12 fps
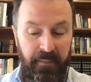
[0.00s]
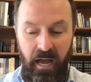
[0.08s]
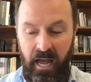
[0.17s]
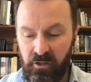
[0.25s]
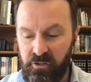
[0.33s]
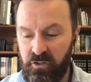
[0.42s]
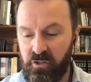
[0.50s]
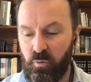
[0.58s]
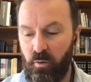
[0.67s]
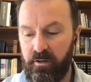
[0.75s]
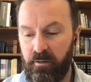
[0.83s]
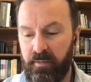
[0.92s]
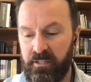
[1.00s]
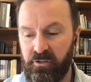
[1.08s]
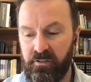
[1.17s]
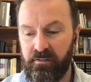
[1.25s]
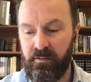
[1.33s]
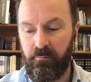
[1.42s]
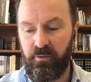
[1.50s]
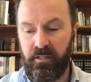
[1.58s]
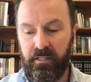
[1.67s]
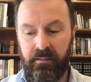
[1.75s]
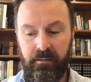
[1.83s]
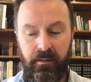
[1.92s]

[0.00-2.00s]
I also just wanted to mention something